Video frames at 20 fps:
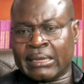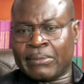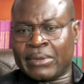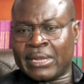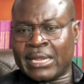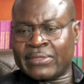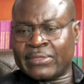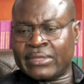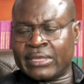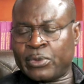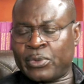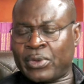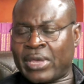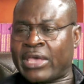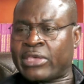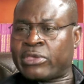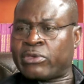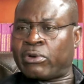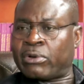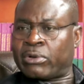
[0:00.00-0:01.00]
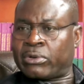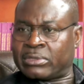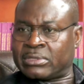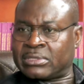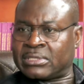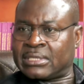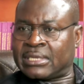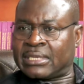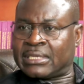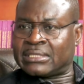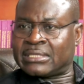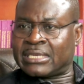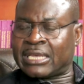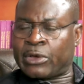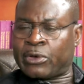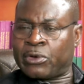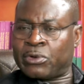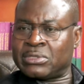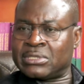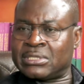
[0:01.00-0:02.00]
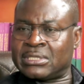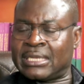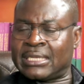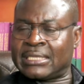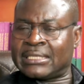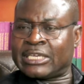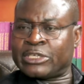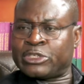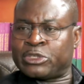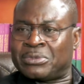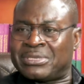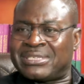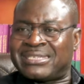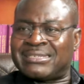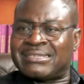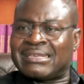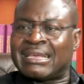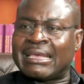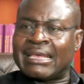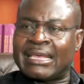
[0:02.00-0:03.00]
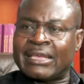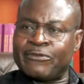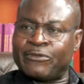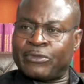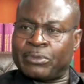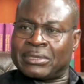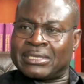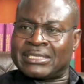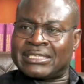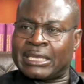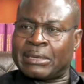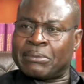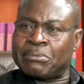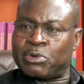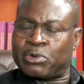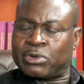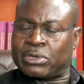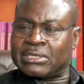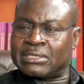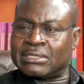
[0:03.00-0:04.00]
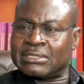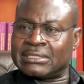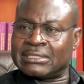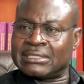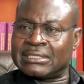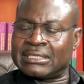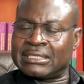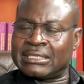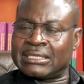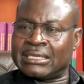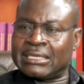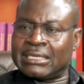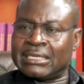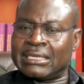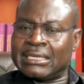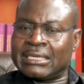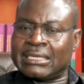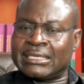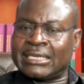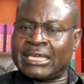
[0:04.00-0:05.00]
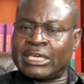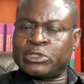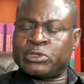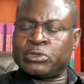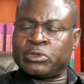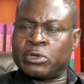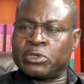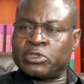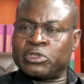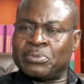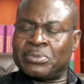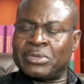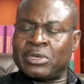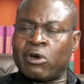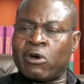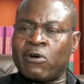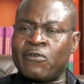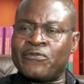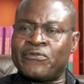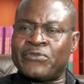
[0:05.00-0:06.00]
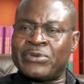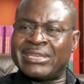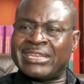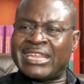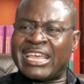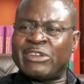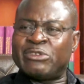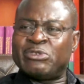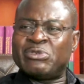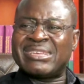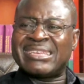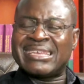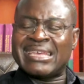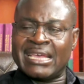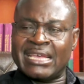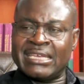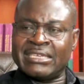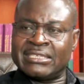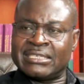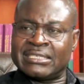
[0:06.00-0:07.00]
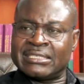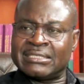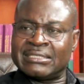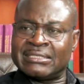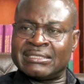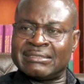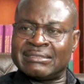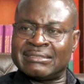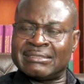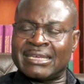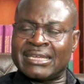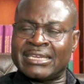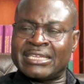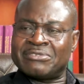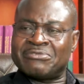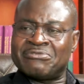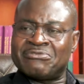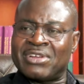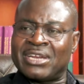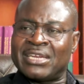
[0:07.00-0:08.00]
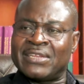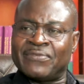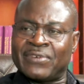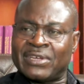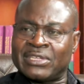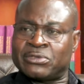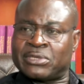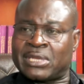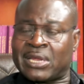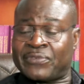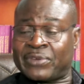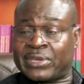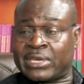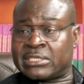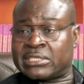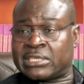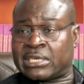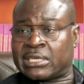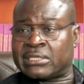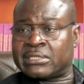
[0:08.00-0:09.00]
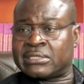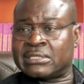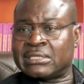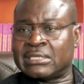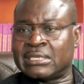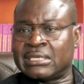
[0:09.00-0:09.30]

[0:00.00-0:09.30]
But I think we are a young continent, a continent that should be singing from the same book. That should also be offering education that is relevant to the African child.